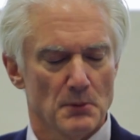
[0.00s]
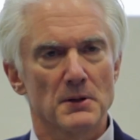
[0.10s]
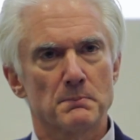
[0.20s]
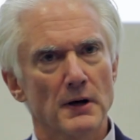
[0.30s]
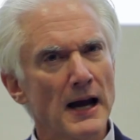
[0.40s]

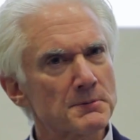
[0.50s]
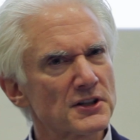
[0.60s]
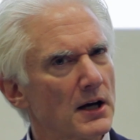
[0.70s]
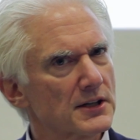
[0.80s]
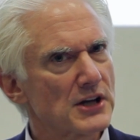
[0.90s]
but perhaps
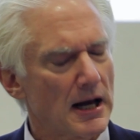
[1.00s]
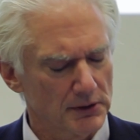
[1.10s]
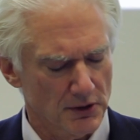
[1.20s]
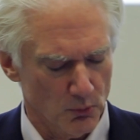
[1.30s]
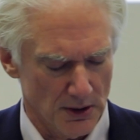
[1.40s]
not
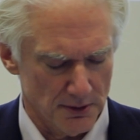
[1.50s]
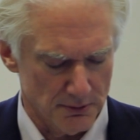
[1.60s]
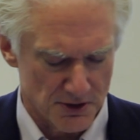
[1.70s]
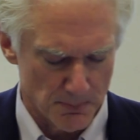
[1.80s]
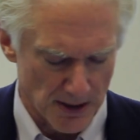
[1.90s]
exactly in the way that you
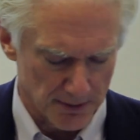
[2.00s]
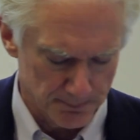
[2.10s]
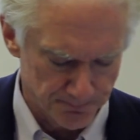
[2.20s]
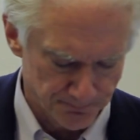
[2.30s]
expect.